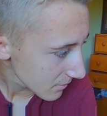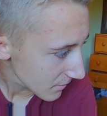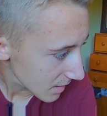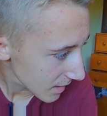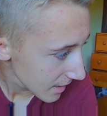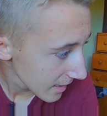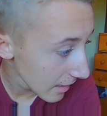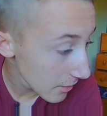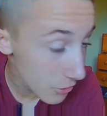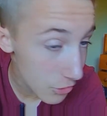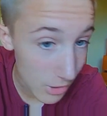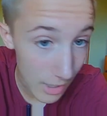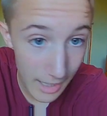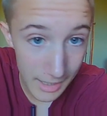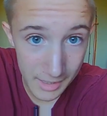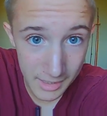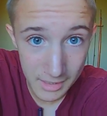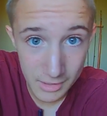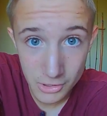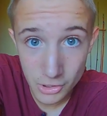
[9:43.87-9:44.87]
I'll try
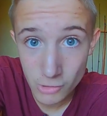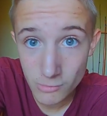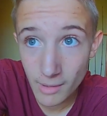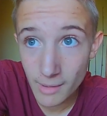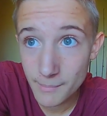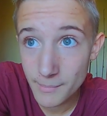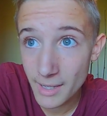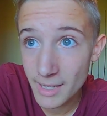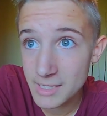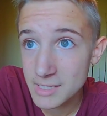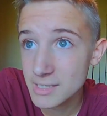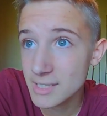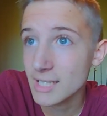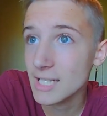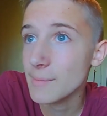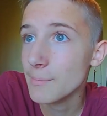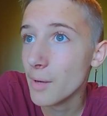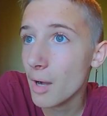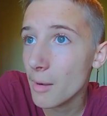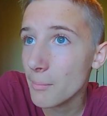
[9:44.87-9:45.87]
to do my best to
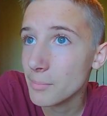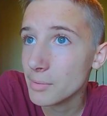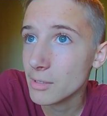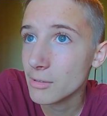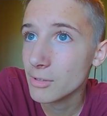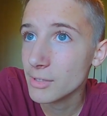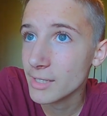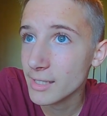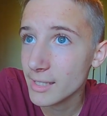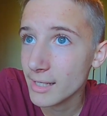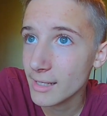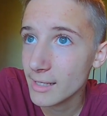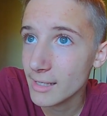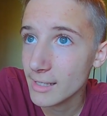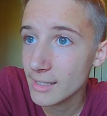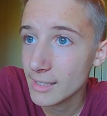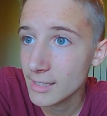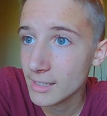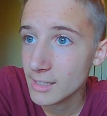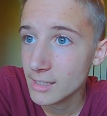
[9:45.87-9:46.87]
keep uploading
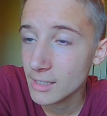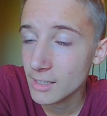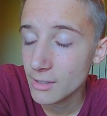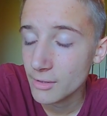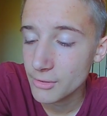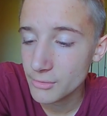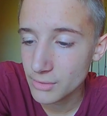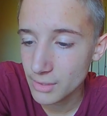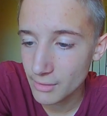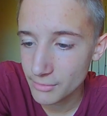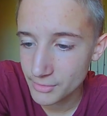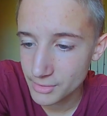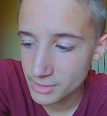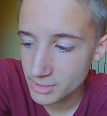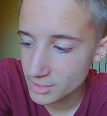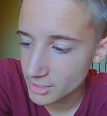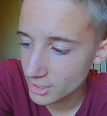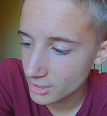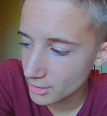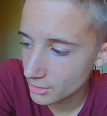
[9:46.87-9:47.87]
throughout
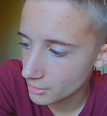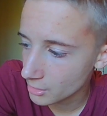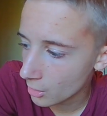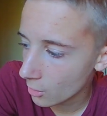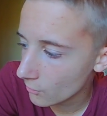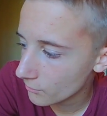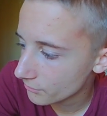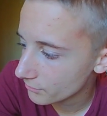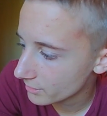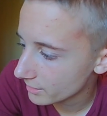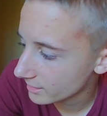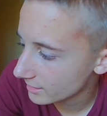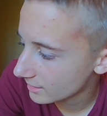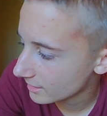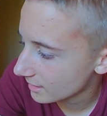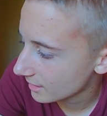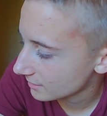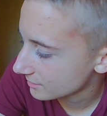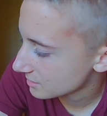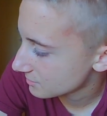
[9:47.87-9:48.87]
this year, and hopefully I can
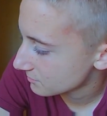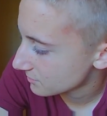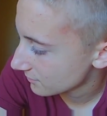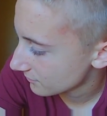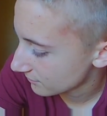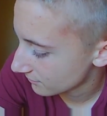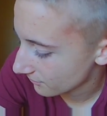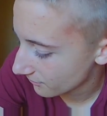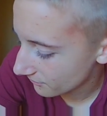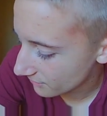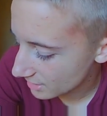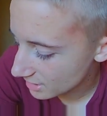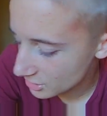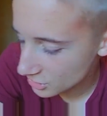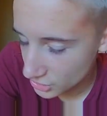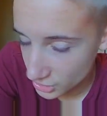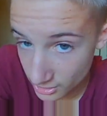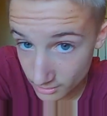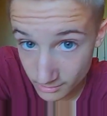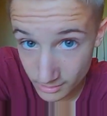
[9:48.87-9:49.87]
get on some different
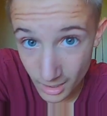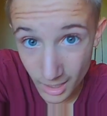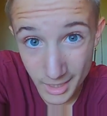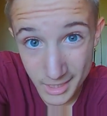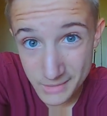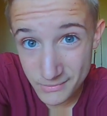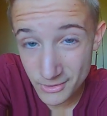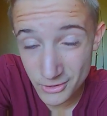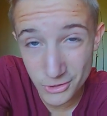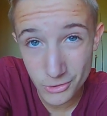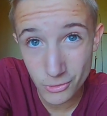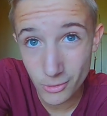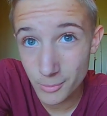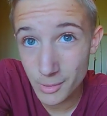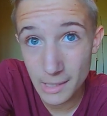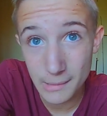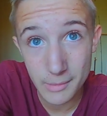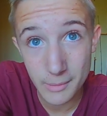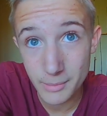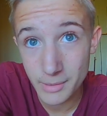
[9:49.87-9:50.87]
fish, and ice fishing will
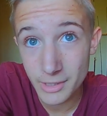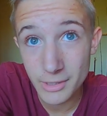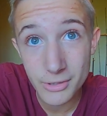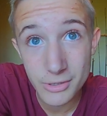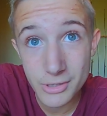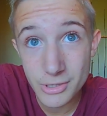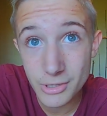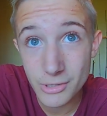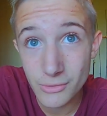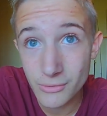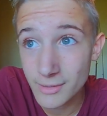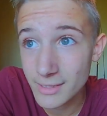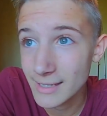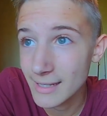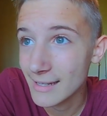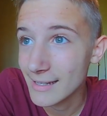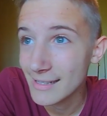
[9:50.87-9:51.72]
probably be here soon.